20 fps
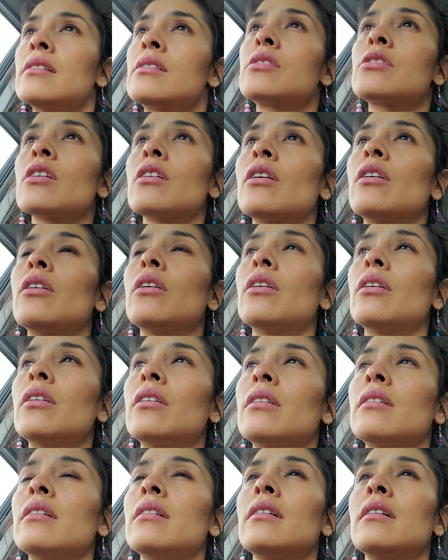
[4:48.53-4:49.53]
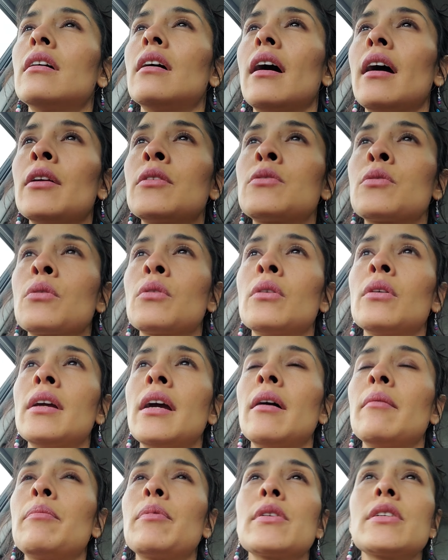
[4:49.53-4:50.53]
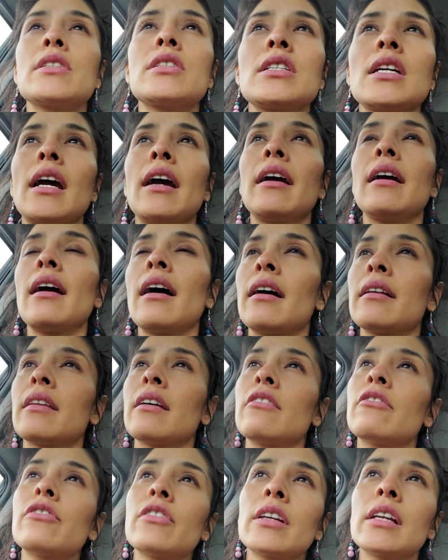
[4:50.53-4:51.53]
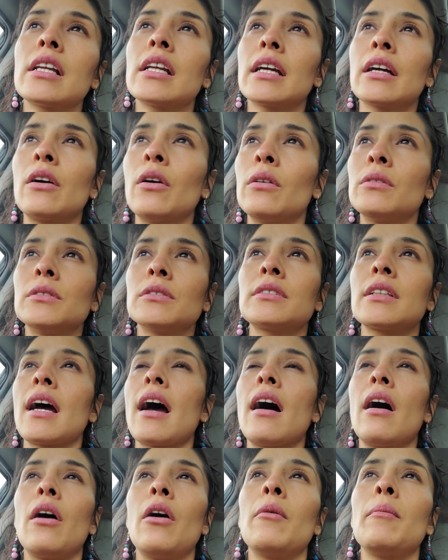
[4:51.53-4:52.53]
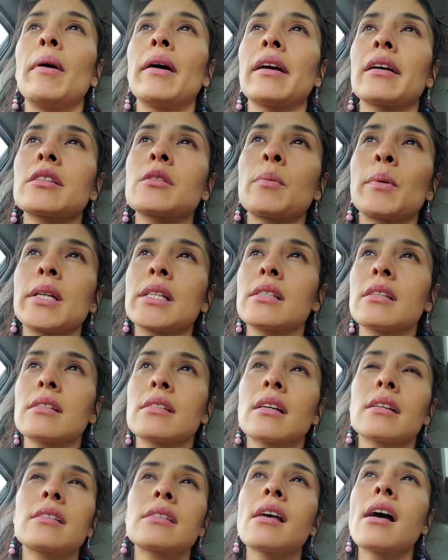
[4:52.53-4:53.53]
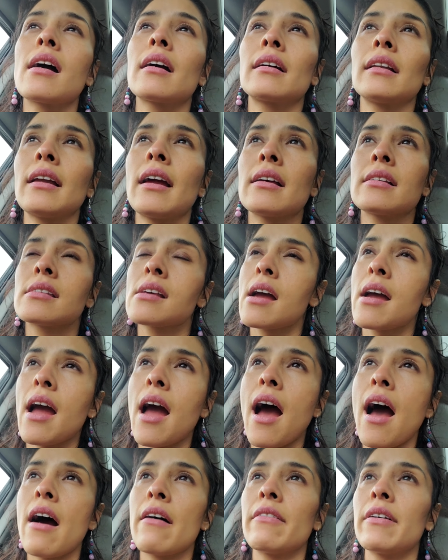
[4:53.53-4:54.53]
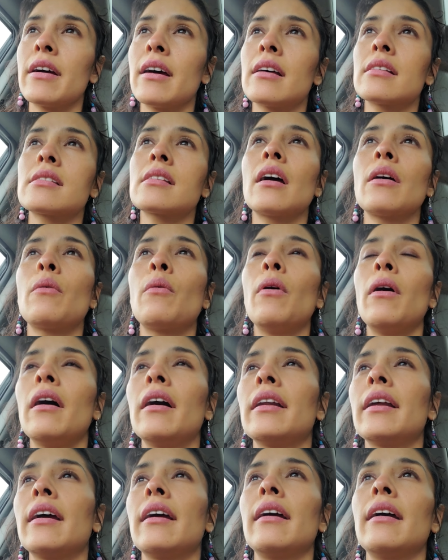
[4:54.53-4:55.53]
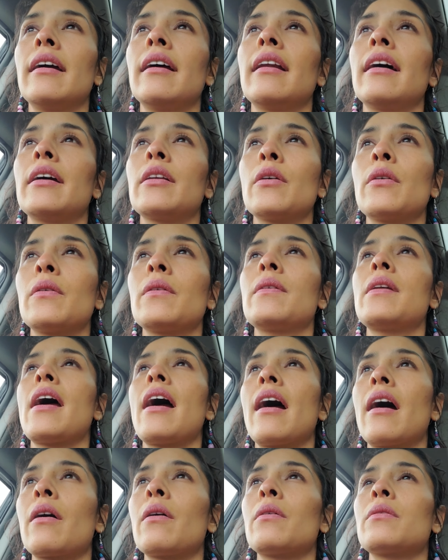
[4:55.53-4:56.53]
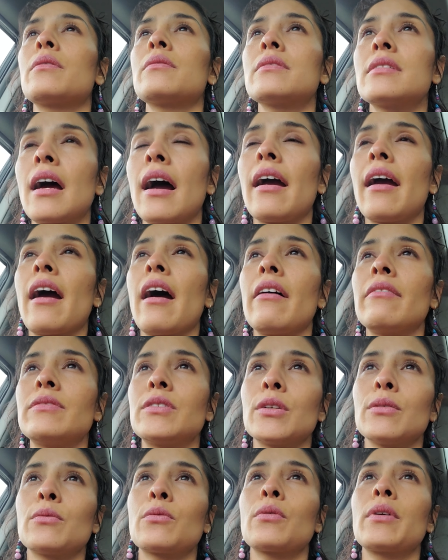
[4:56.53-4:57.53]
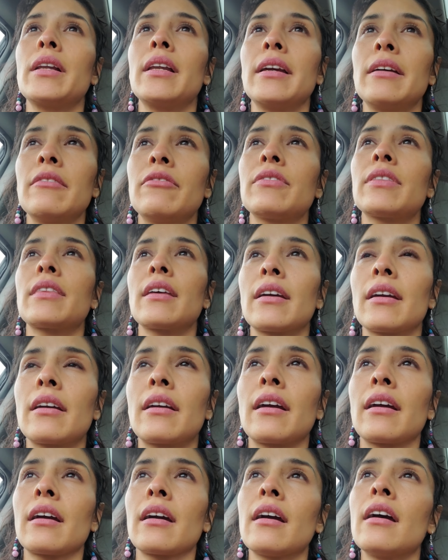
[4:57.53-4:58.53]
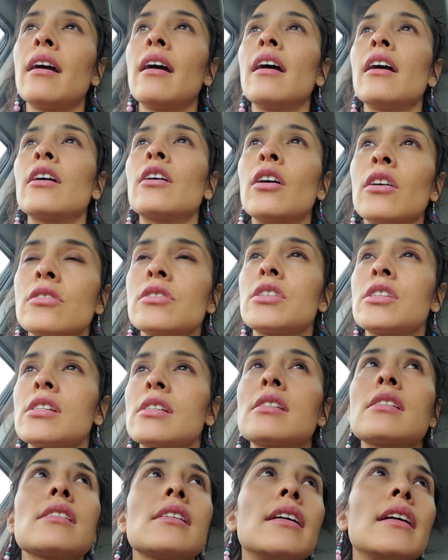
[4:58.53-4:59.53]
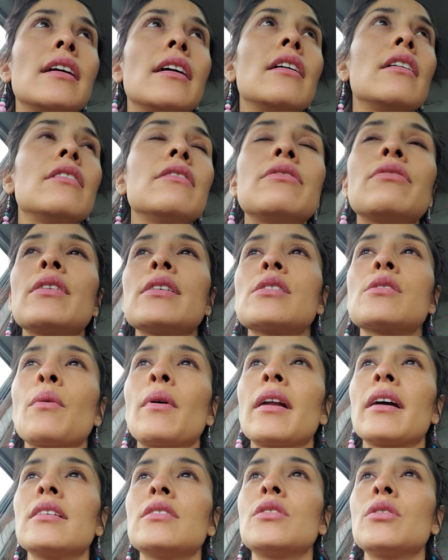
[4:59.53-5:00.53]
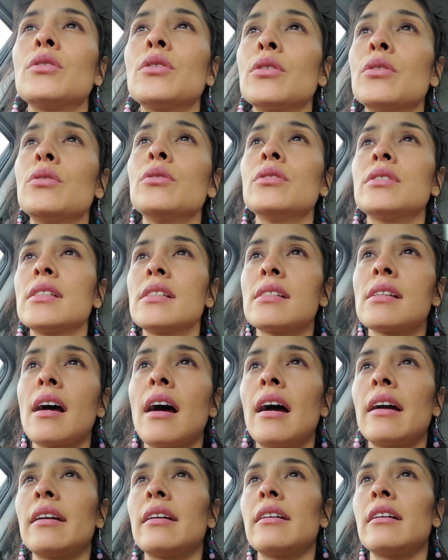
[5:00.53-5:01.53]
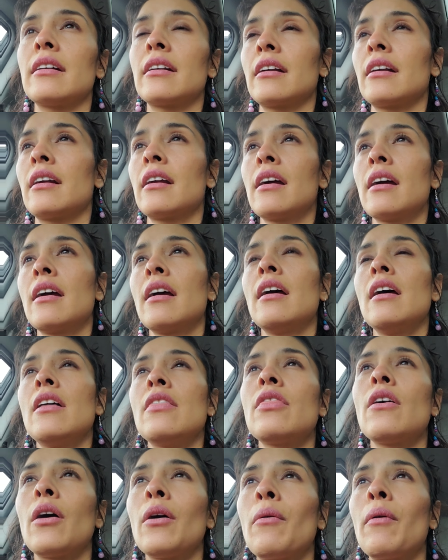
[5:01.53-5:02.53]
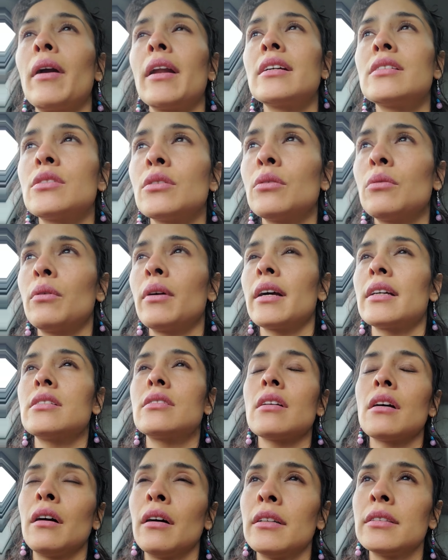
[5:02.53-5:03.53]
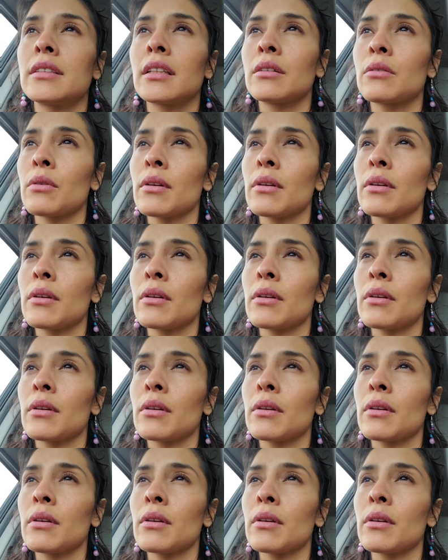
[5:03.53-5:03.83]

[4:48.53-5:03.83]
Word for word: so i truly appreciate i definitely called out my experiences exactly as i have it as i want it and i know now i have to really think consciously of what's what i truly desire Know what I do, what I don't, and